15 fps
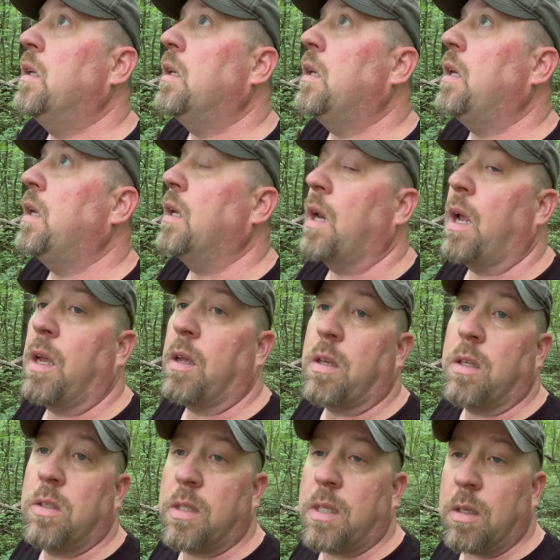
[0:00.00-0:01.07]
and I
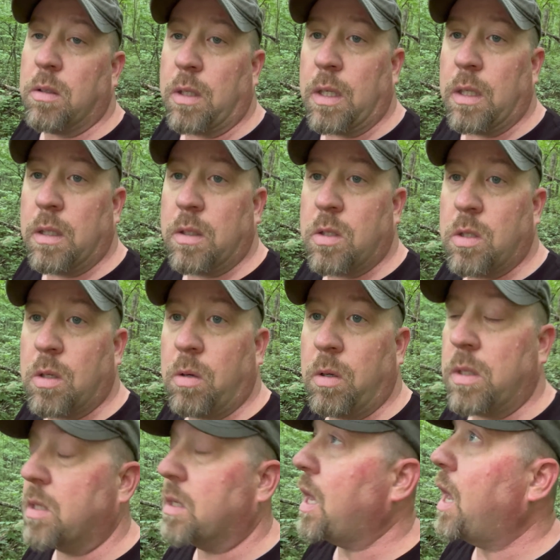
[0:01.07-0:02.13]
concealed it. So
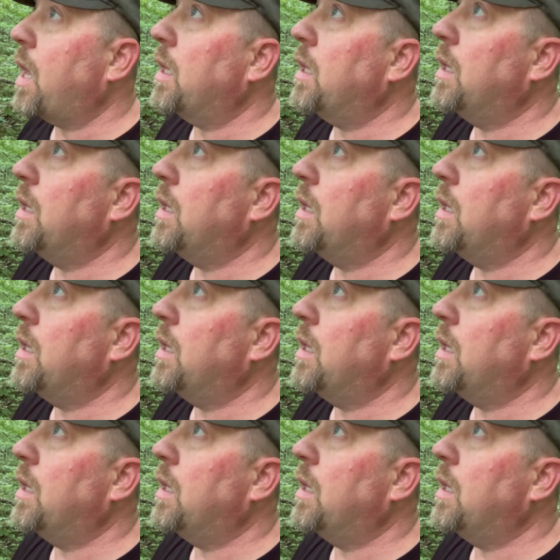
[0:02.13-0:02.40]
it's got